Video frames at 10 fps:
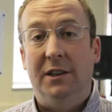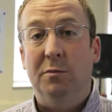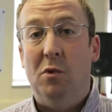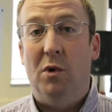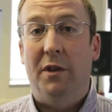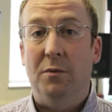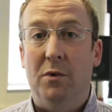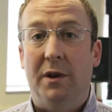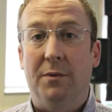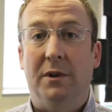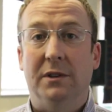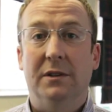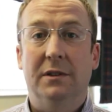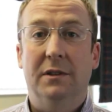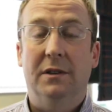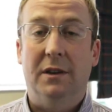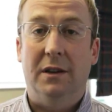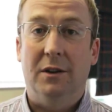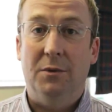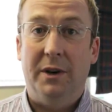smaller than what it was
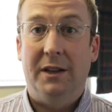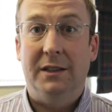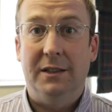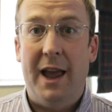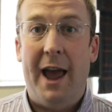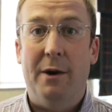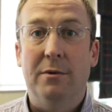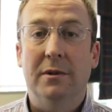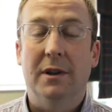or what it is now,